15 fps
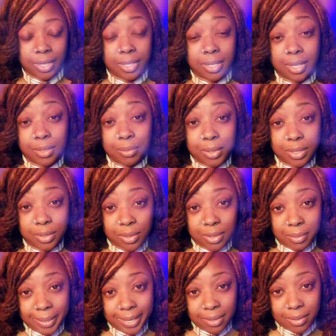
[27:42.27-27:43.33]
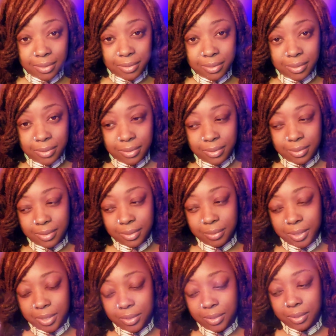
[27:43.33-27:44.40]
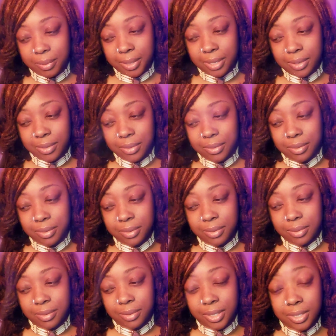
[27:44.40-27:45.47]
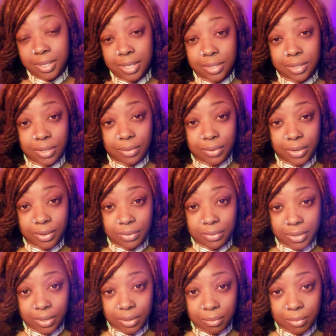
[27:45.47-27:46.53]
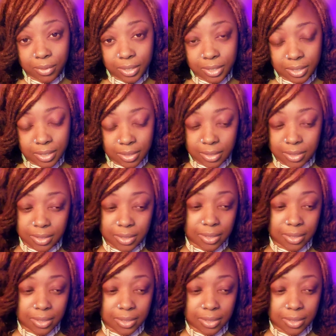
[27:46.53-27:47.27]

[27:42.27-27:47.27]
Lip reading: That's what it's all about. That's what it's all about. These things are very, very important.